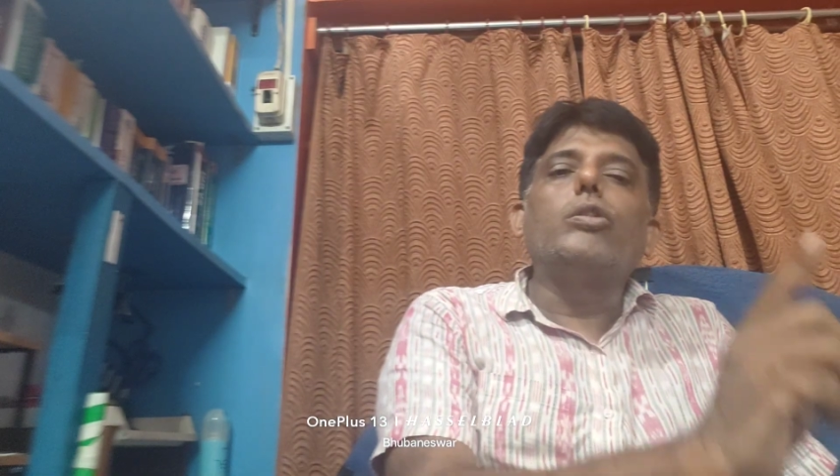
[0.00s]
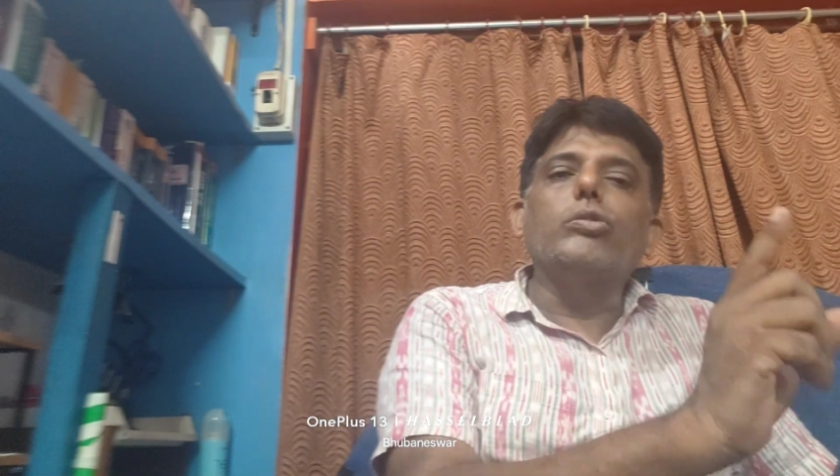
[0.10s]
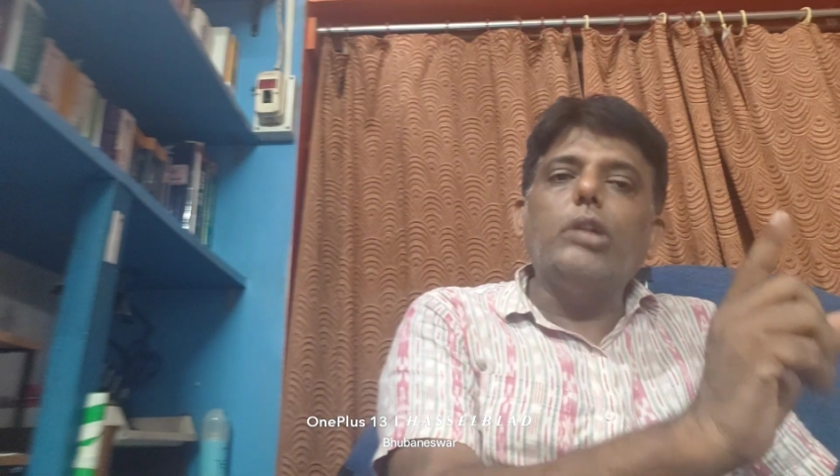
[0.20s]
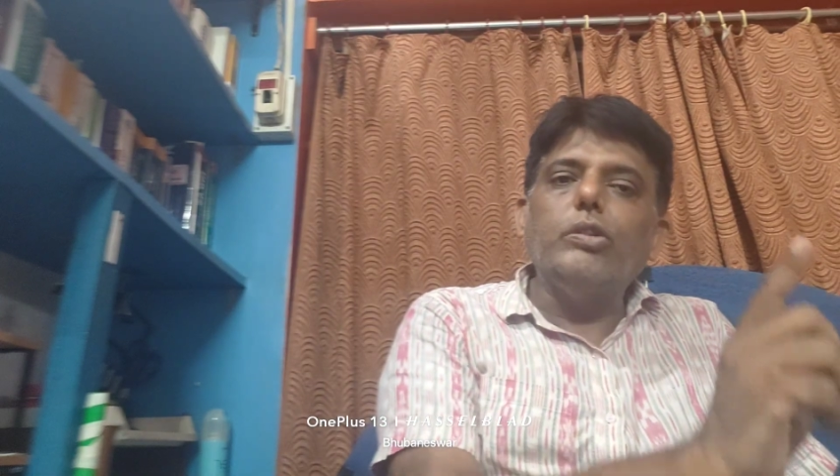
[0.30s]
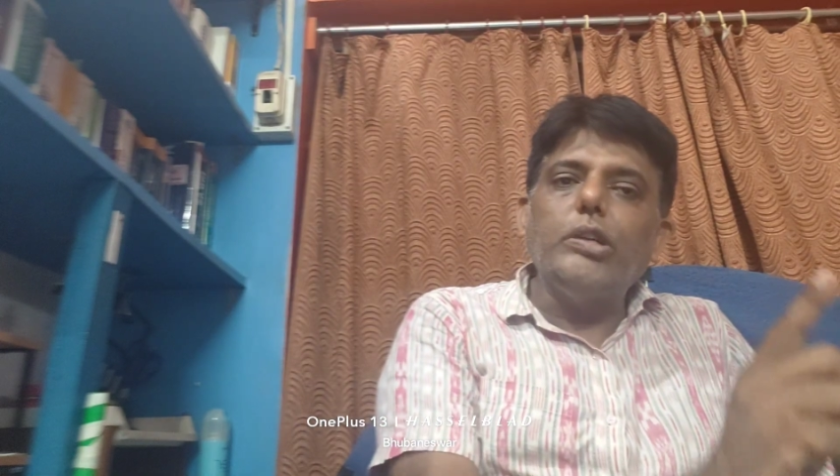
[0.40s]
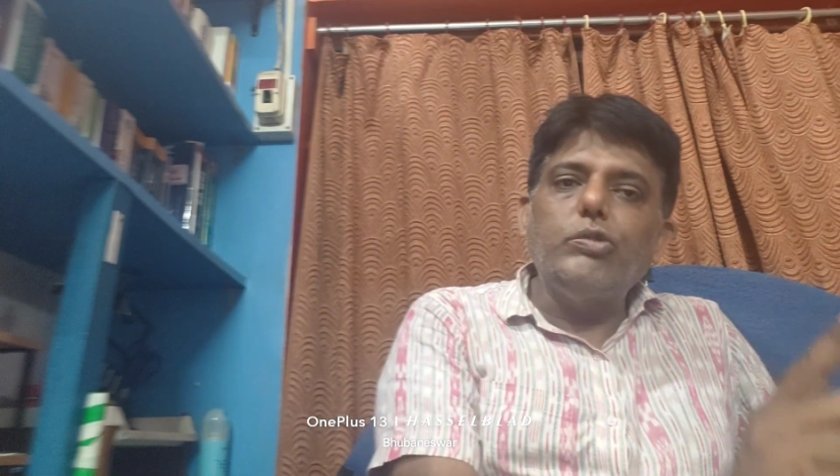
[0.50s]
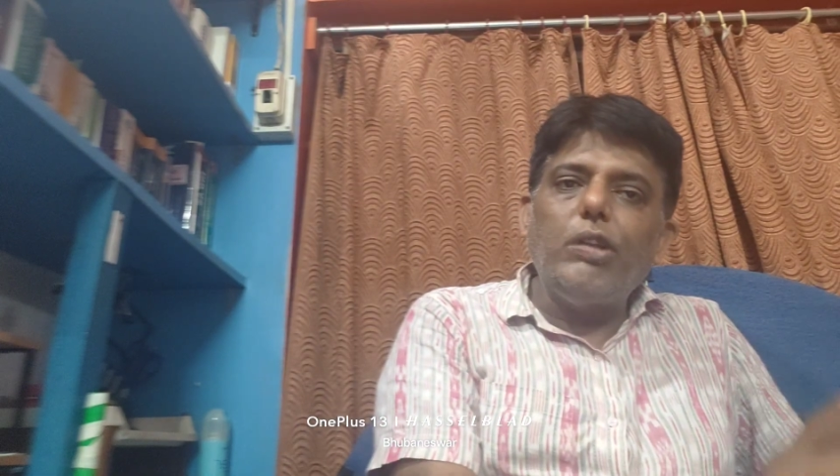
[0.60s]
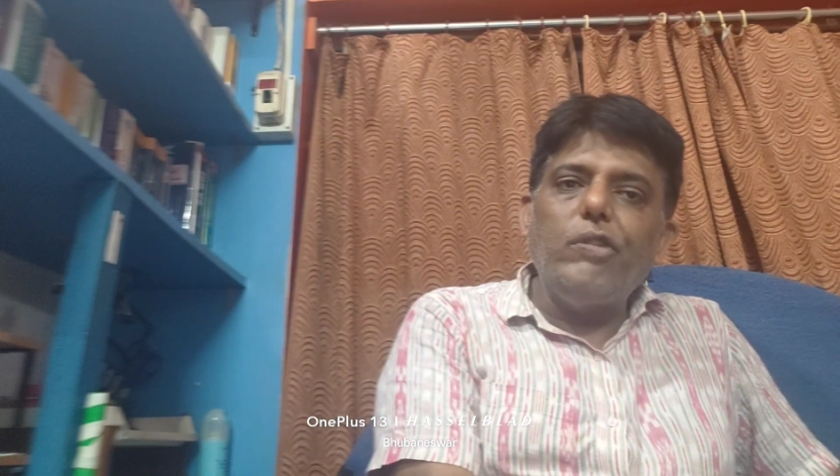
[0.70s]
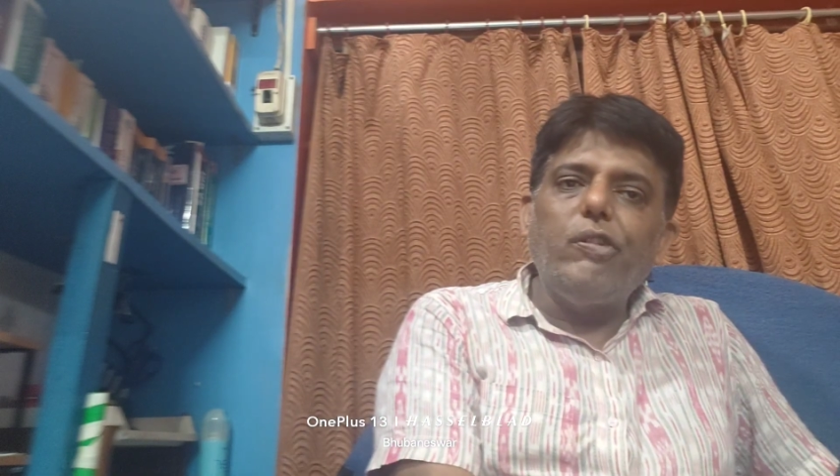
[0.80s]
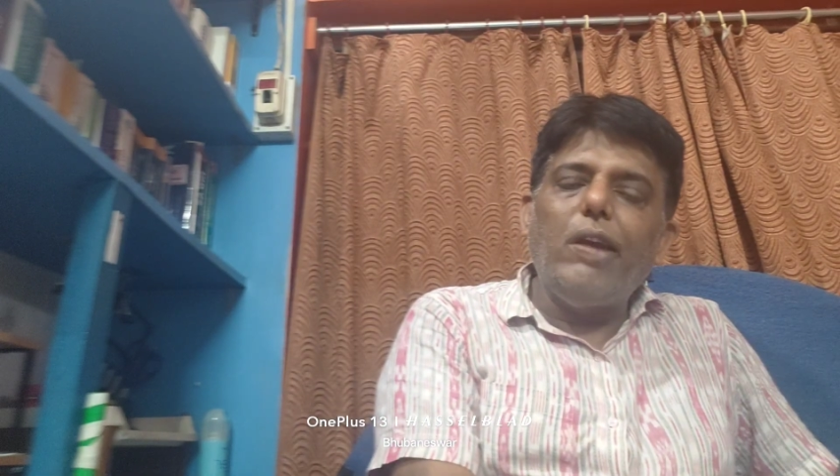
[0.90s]

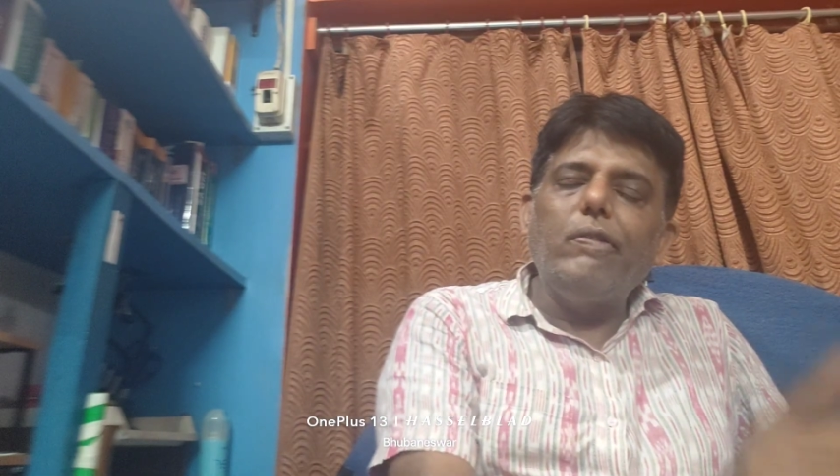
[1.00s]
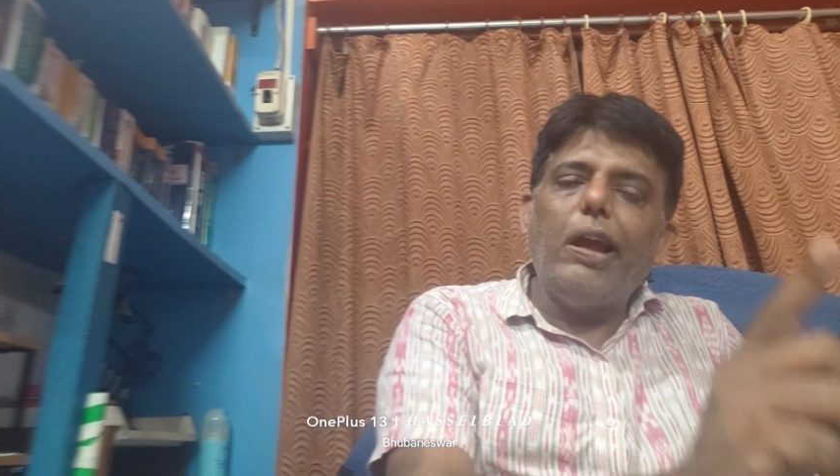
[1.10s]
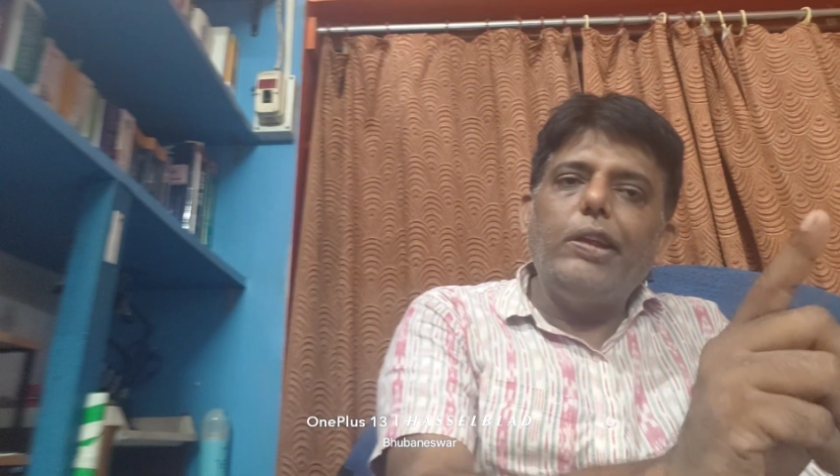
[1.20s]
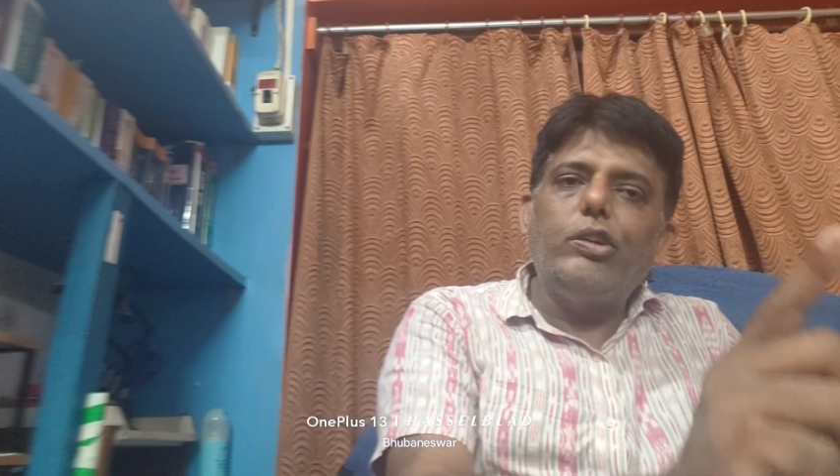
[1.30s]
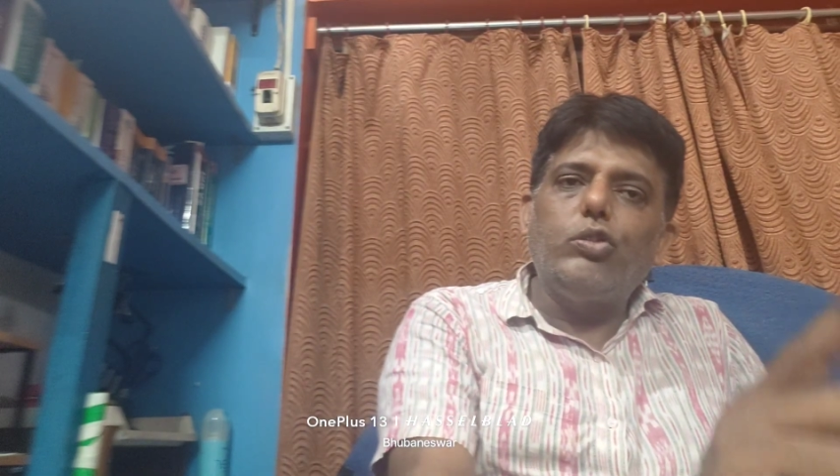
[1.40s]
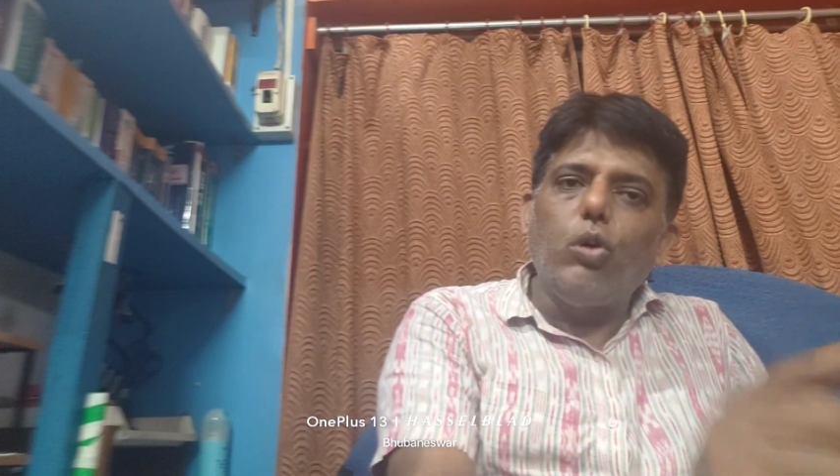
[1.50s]
2025, I